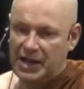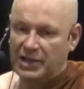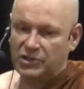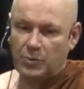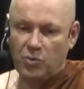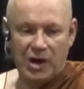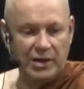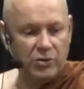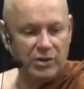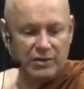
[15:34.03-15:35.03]
Someone
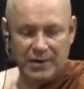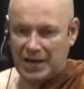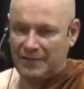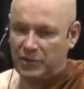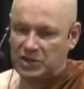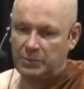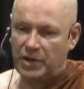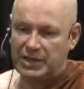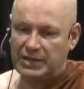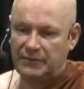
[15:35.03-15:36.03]
who don't have that much
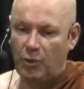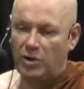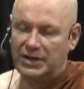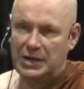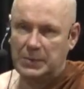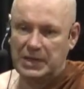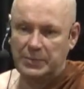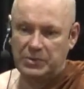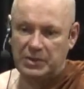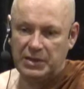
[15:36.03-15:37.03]
money, ordinary
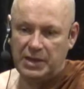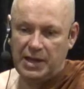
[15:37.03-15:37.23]
people. Uh,